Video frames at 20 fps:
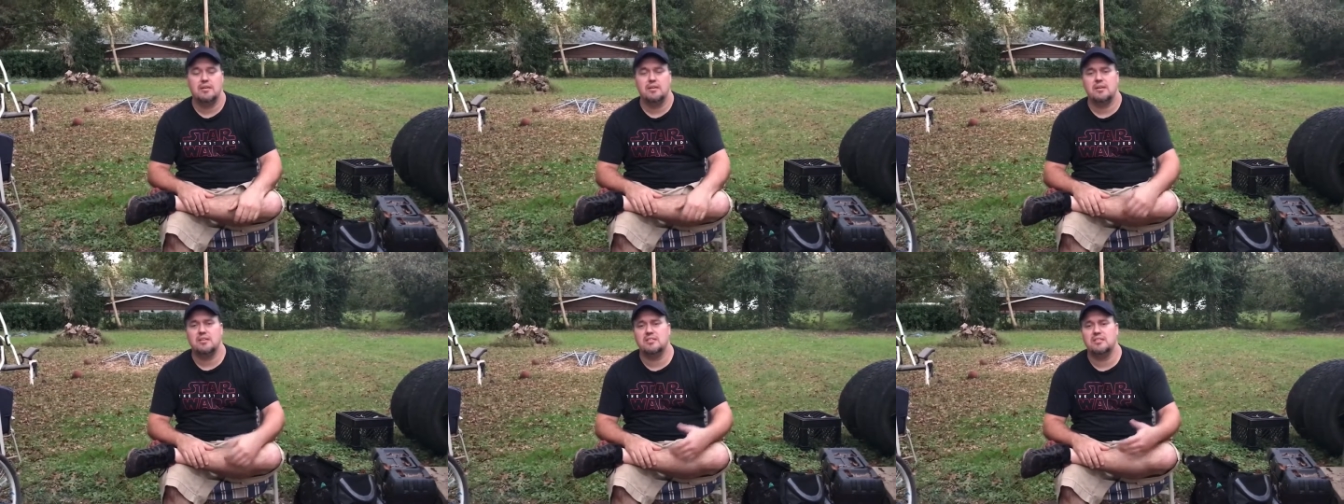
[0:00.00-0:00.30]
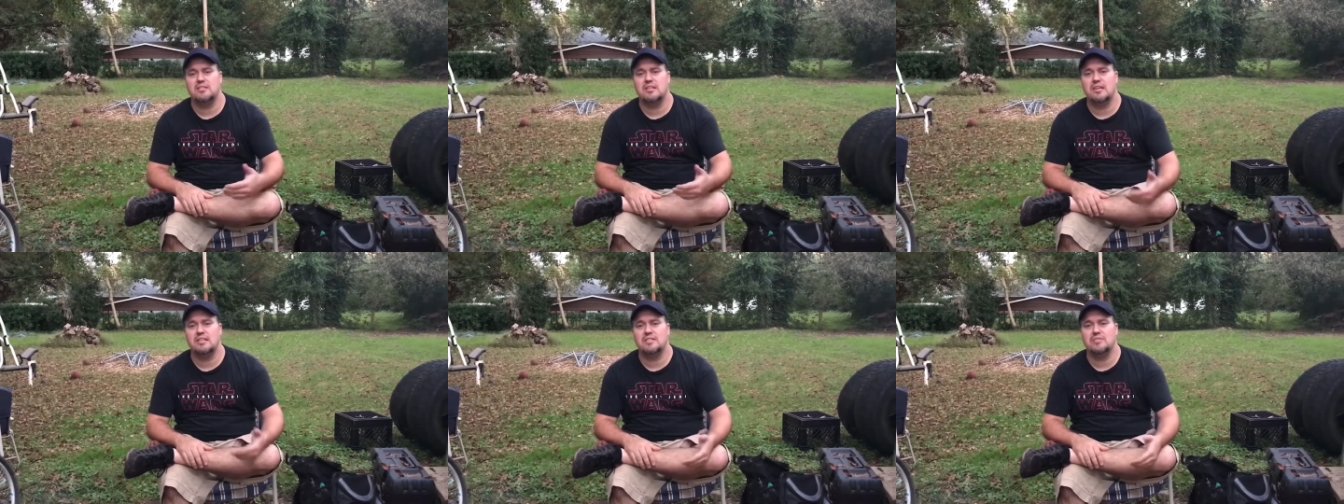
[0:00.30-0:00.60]
because
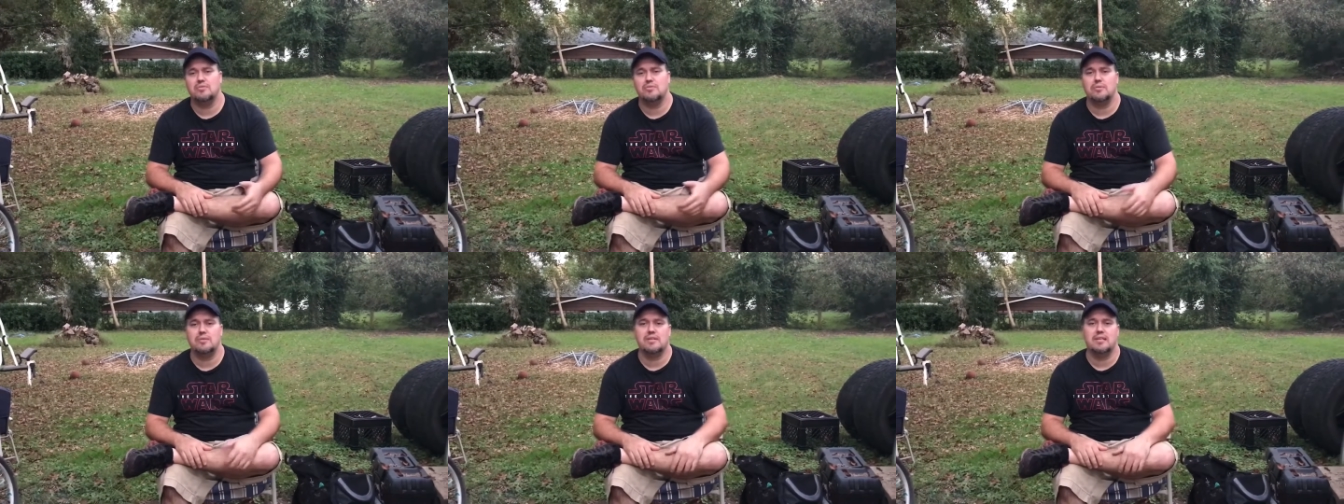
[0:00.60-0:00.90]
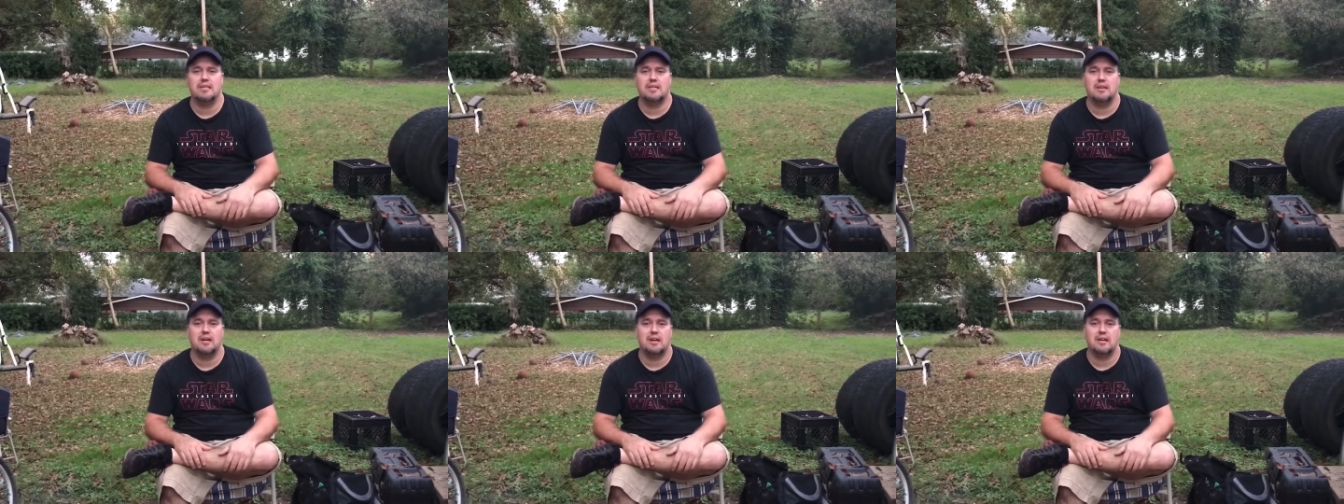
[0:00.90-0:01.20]
it doesn't
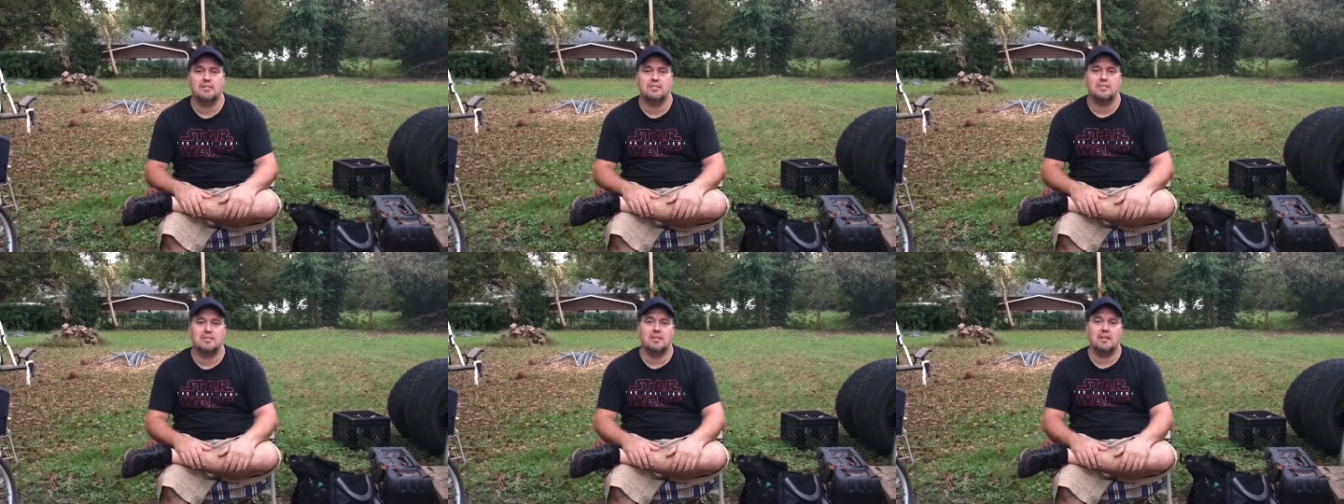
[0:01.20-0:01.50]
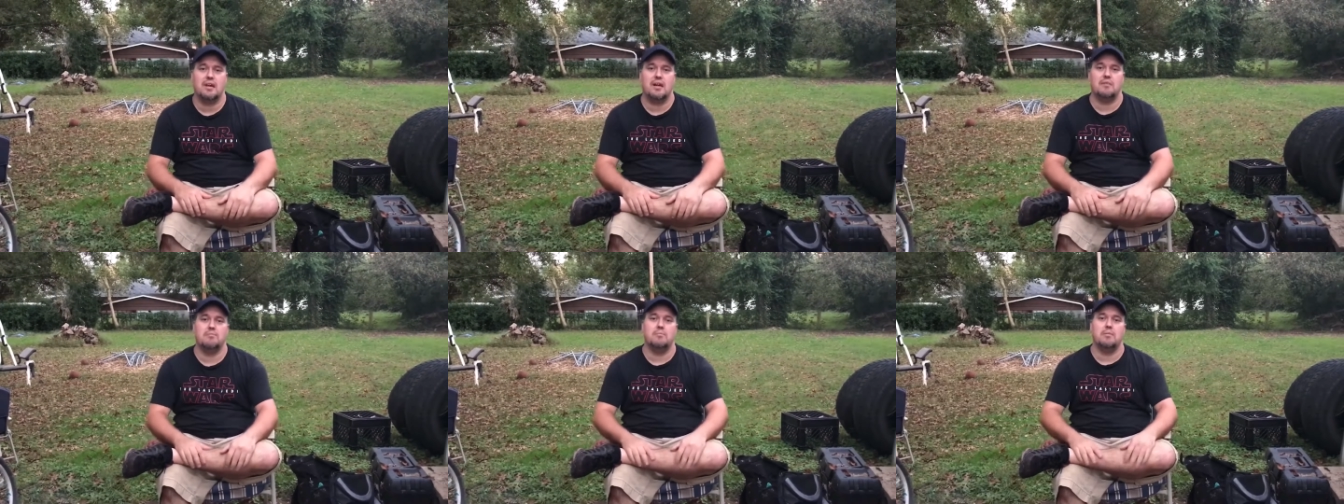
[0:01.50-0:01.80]
really cost a
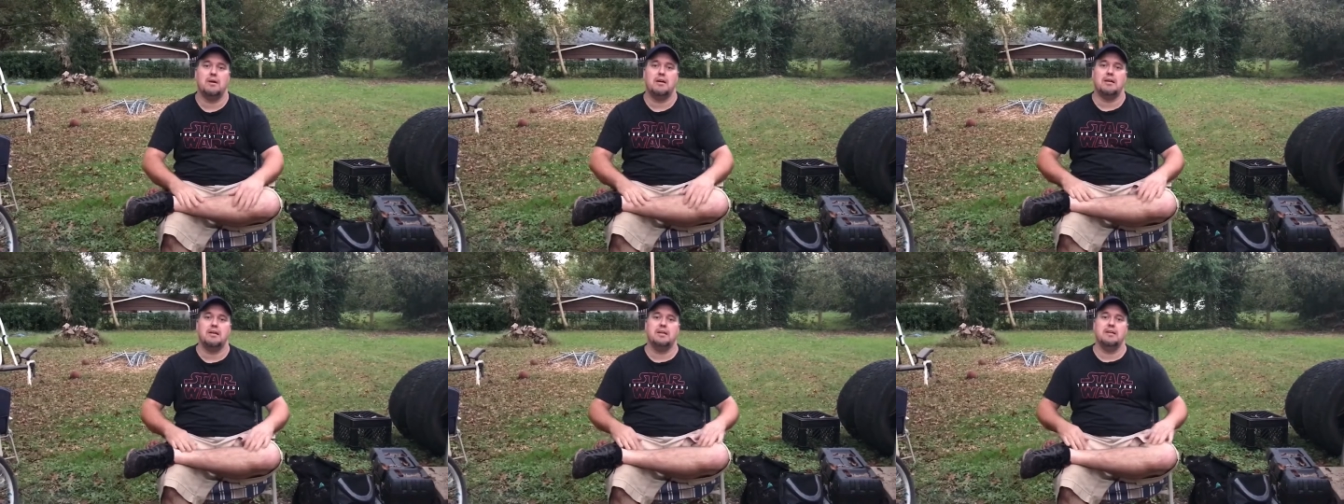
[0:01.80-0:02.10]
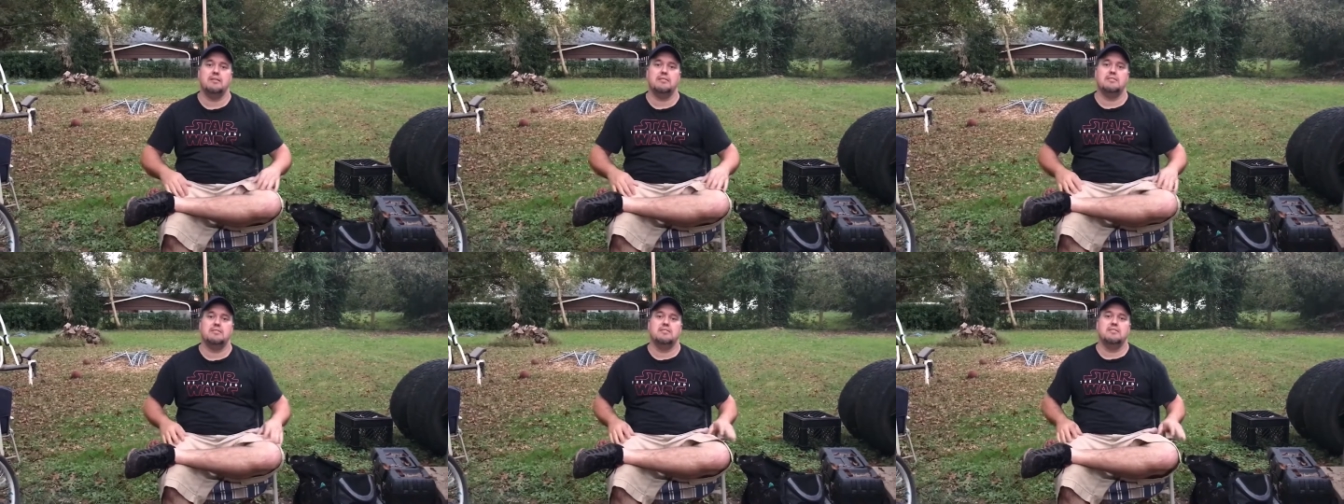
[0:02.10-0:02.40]
lot of
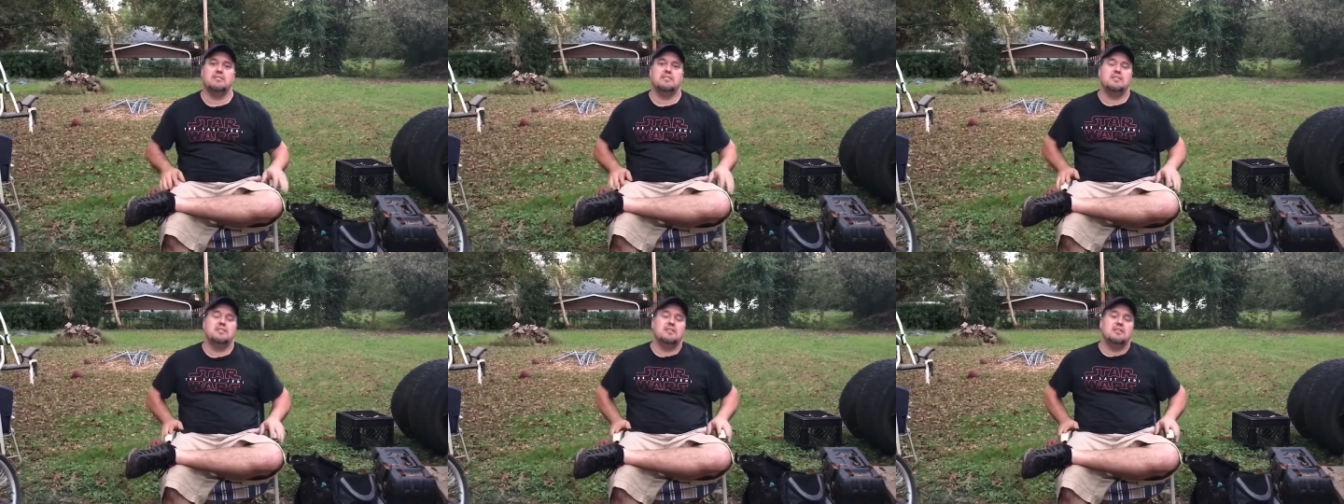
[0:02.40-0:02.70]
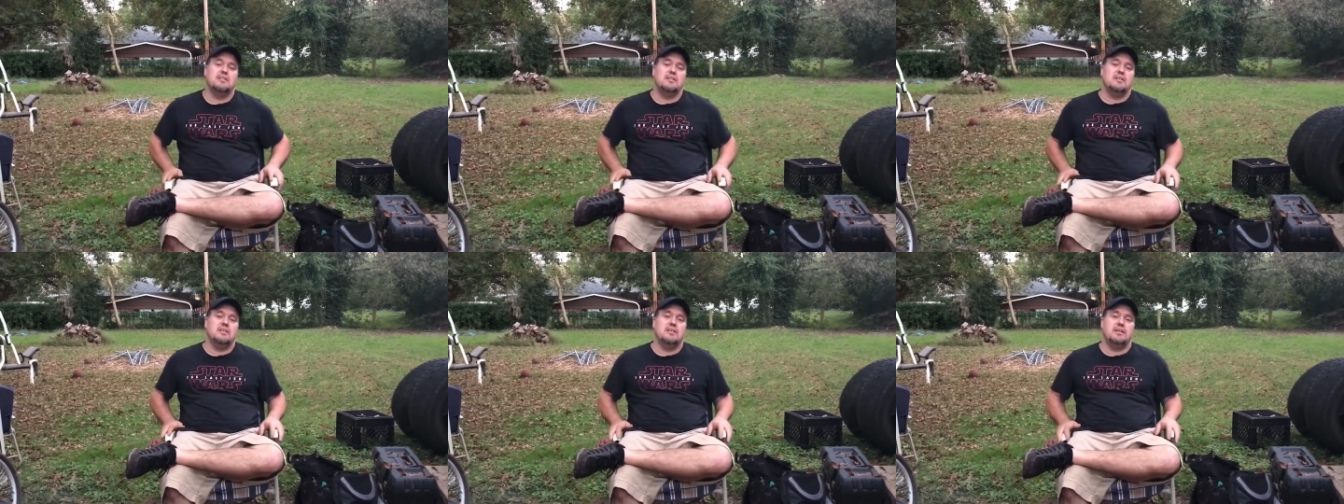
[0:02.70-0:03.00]
money.
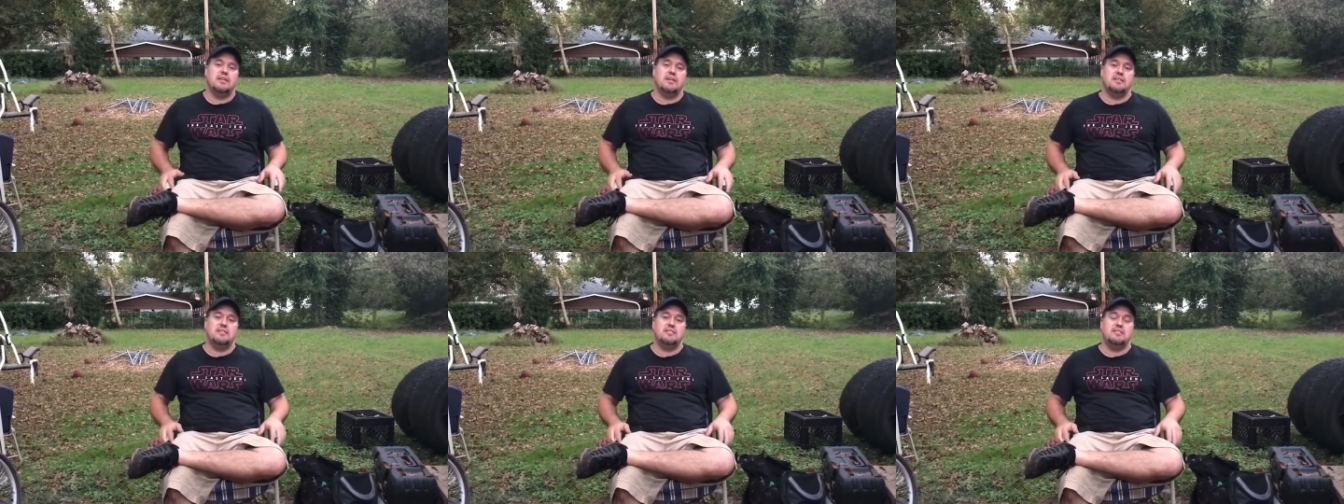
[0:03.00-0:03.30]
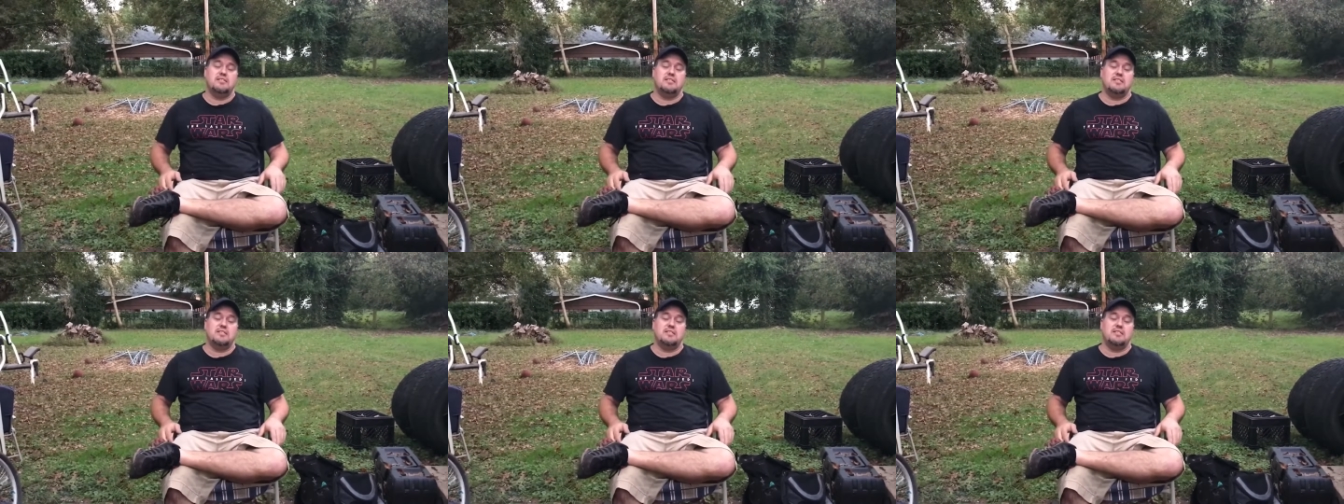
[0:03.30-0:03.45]
It's